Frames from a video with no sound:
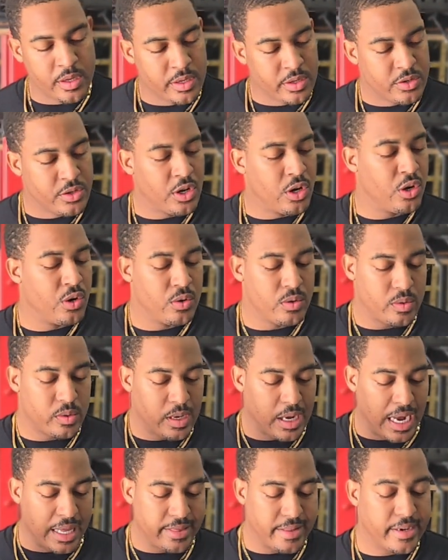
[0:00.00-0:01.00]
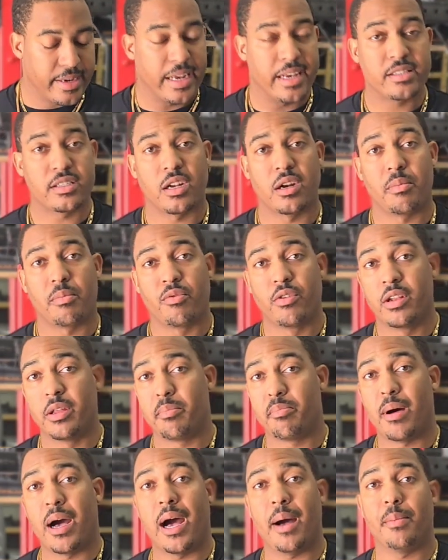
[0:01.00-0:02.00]
so I think that's gonna
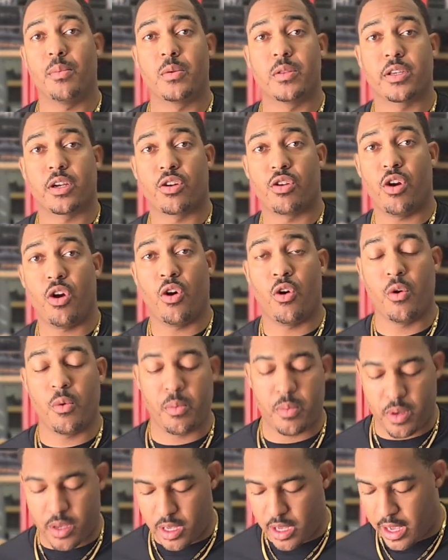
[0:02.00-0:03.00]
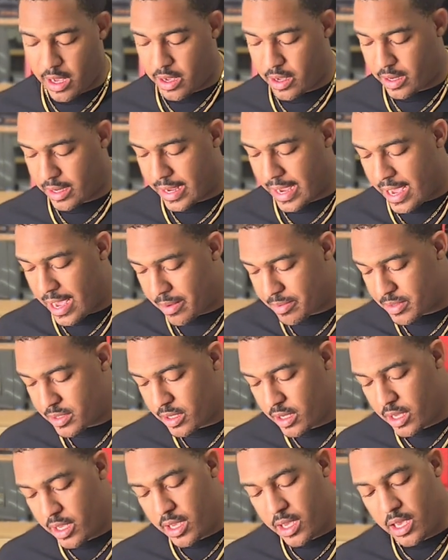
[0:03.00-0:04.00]
really pop with the chrome caps.
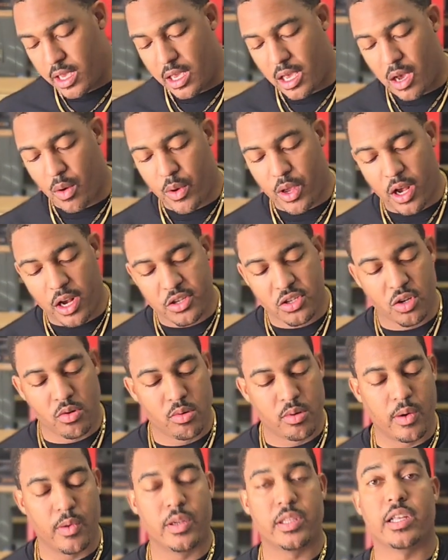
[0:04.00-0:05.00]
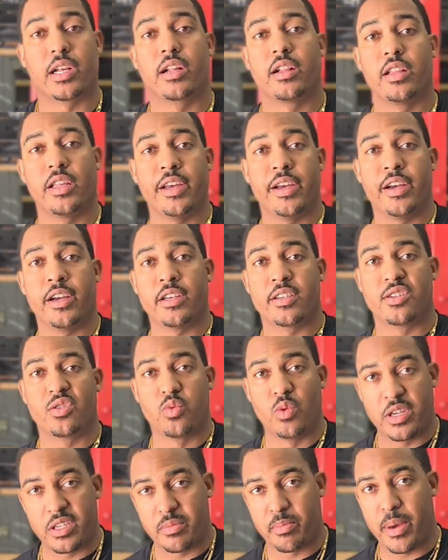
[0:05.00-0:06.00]
And we also went with the clear
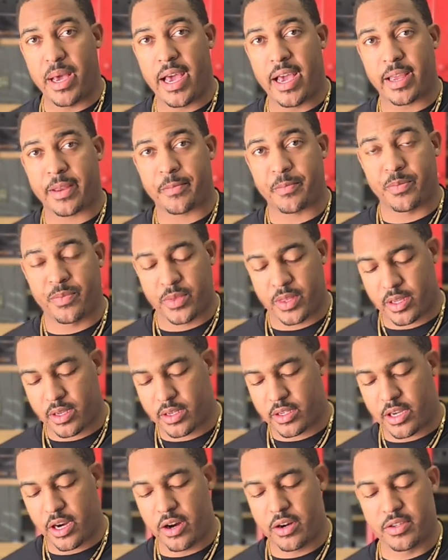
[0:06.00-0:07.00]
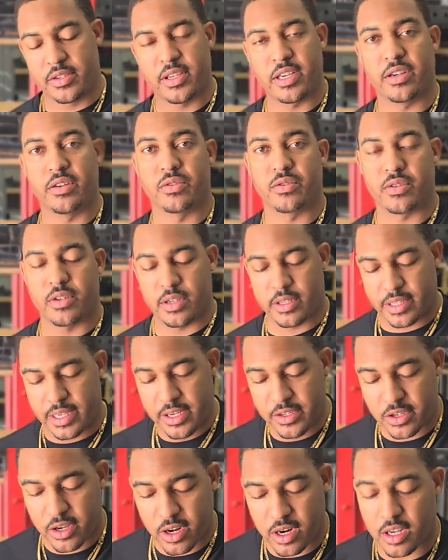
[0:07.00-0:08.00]
switchback turn signals.
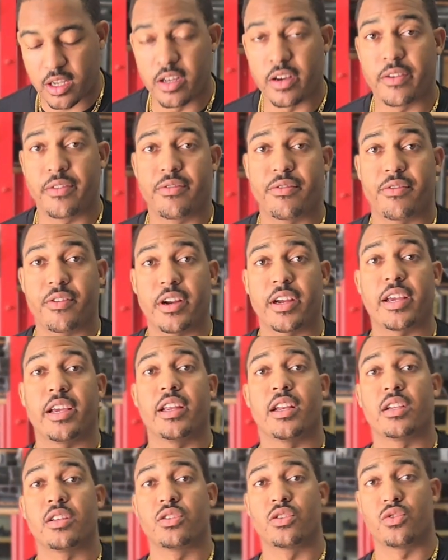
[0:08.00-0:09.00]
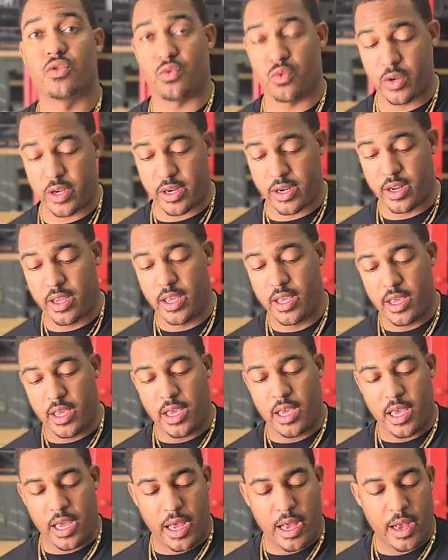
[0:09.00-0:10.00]
These are gonna look freaking sweet.
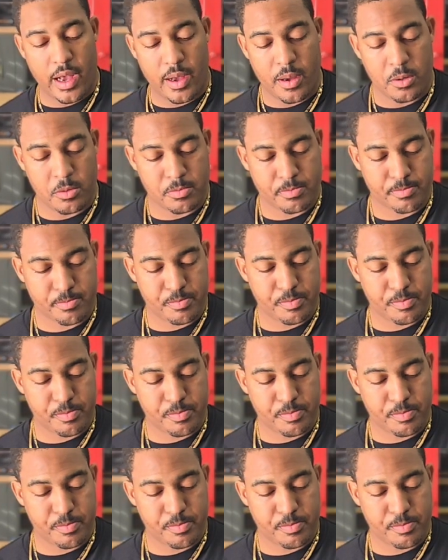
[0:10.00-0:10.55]
I